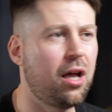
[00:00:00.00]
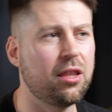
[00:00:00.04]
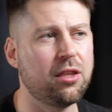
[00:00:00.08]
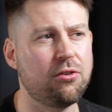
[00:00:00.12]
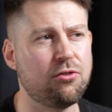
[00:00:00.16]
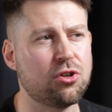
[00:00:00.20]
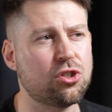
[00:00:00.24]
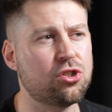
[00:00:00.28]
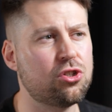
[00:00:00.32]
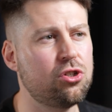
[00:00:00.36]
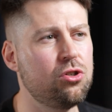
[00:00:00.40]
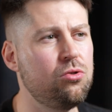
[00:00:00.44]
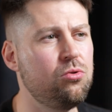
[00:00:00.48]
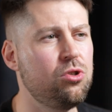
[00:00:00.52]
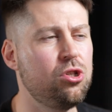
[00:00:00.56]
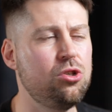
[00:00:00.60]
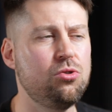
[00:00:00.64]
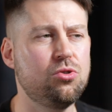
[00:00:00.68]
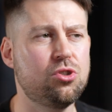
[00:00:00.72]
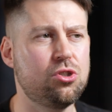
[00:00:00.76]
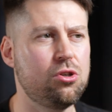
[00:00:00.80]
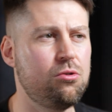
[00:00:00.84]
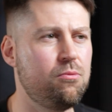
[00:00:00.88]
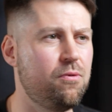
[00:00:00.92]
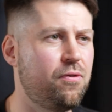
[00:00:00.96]
And there are two new
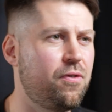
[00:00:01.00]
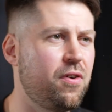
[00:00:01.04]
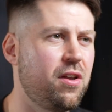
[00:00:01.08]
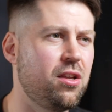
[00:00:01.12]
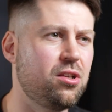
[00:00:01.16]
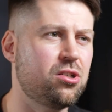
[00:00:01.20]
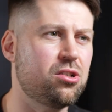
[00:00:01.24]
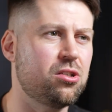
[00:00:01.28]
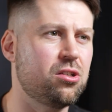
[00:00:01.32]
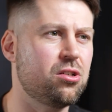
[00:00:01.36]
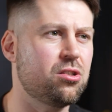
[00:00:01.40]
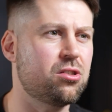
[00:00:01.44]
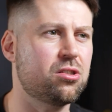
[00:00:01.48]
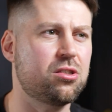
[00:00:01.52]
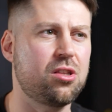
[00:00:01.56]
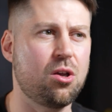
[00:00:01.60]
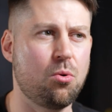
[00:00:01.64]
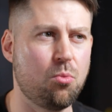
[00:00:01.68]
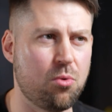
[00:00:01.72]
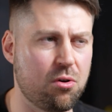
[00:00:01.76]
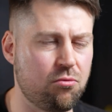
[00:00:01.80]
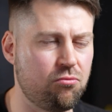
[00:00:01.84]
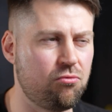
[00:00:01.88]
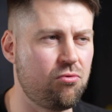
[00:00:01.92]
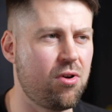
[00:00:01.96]
Zoom features that
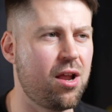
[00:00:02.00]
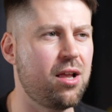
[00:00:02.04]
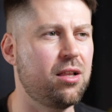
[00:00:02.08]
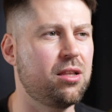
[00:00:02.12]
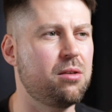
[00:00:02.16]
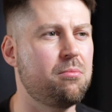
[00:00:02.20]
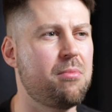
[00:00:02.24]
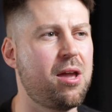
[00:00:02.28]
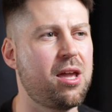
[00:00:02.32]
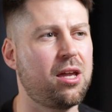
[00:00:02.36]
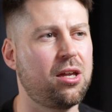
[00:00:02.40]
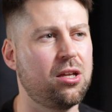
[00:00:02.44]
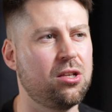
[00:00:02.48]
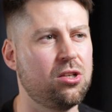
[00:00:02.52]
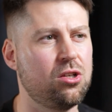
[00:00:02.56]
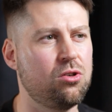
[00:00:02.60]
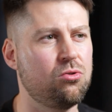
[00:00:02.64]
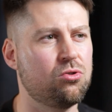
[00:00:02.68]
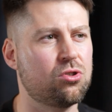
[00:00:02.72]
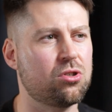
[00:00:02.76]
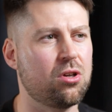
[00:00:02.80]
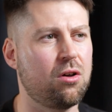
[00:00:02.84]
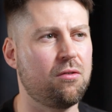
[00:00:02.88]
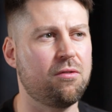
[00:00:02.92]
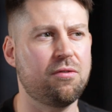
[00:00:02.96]
we're really making
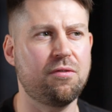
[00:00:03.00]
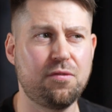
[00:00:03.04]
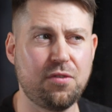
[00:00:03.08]
use of.